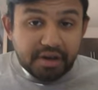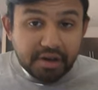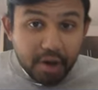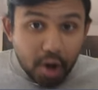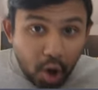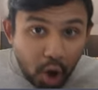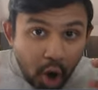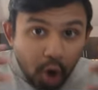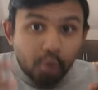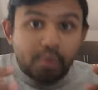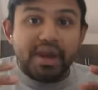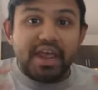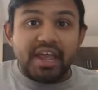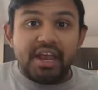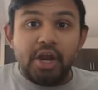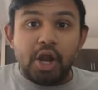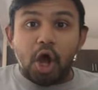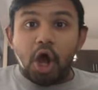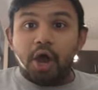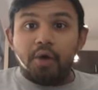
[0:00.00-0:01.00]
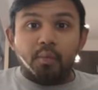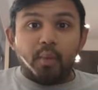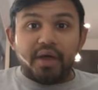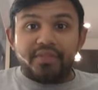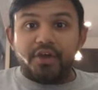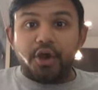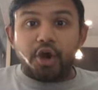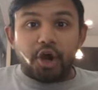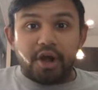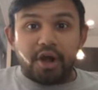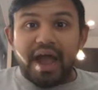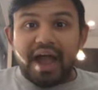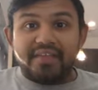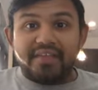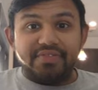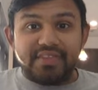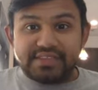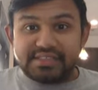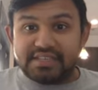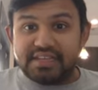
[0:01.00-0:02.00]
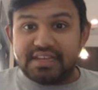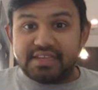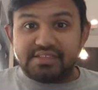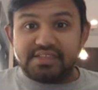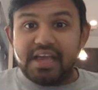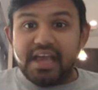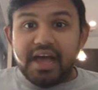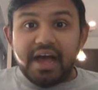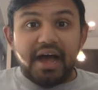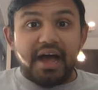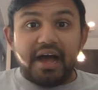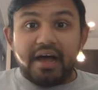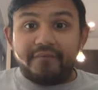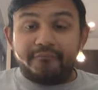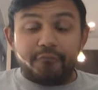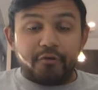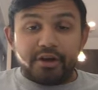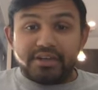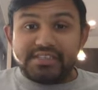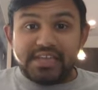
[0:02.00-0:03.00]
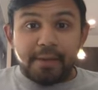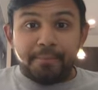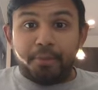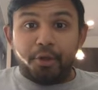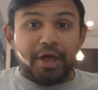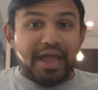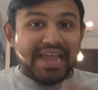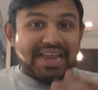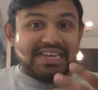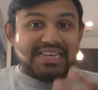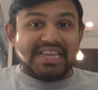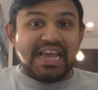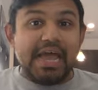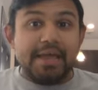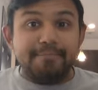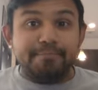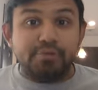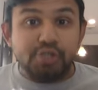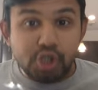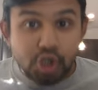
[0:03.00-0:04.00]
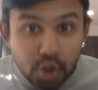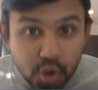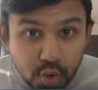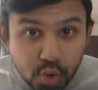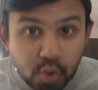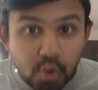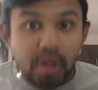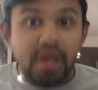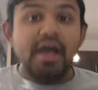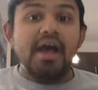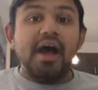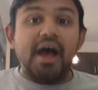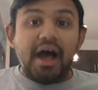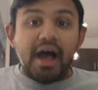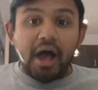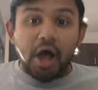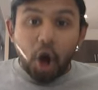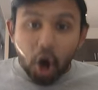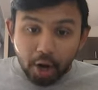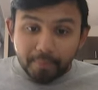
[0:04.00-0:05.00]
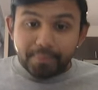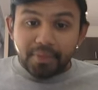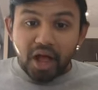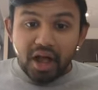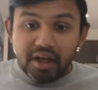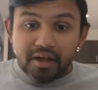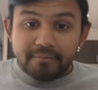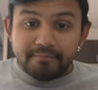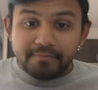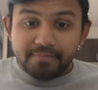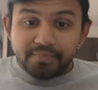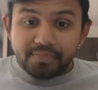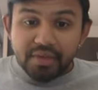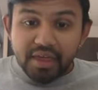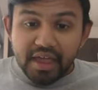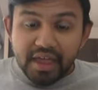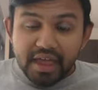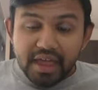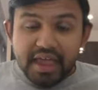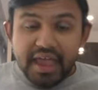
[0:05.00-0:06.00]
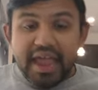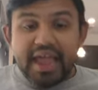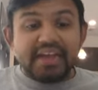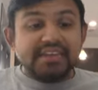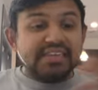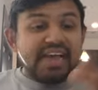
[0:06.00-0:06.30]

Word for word: hone in on whether or not this is, uh, for example, a type two uh, heart block. And